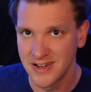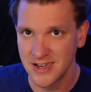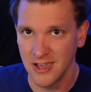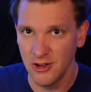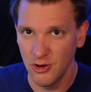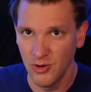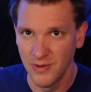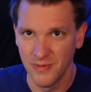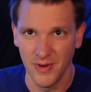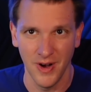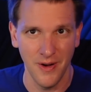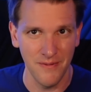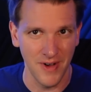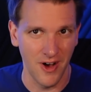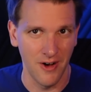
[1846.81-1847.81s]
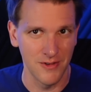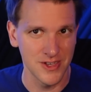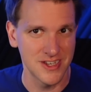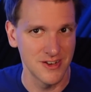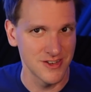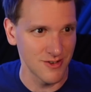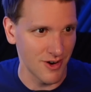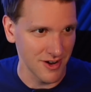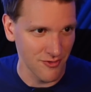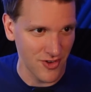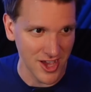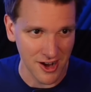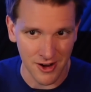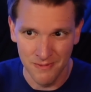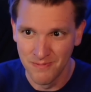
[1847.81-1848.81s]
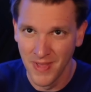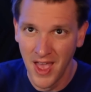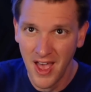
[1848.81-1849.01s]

Two, oh, almost used the wrong finger.